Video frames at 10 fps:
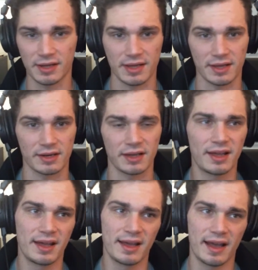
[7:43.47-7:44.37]
And
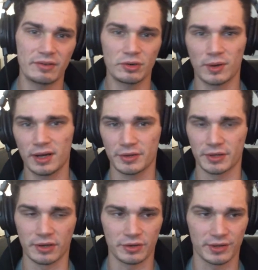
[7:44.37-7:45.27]
after a while,
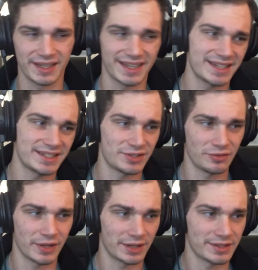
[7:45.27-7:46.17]
you're like, I just
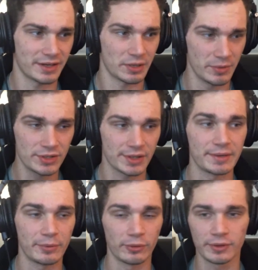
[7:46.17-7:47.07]
don't feel like listening to music
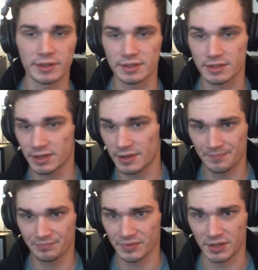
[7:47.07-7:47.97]
anymore, because
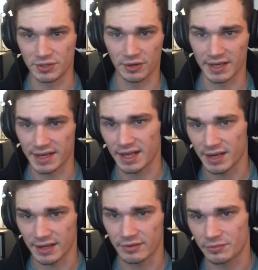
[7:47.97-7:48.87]
you start getting a
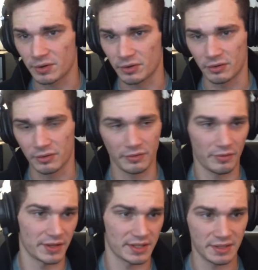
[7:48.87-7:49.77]
headache from all
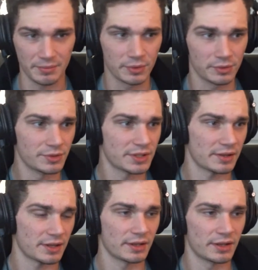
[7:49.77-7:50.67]
of the cymbals and